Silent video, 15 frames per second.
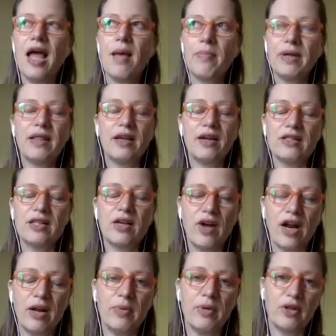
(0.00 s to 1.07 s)
But there's
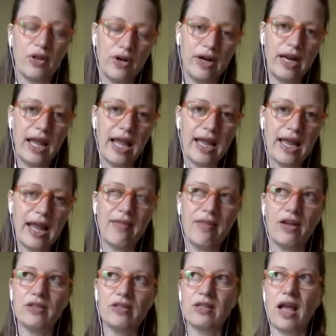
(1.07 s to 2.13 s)
incredible learning, and
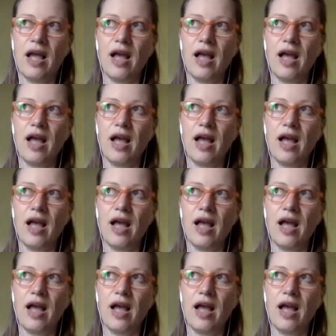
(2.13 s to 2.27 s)
there's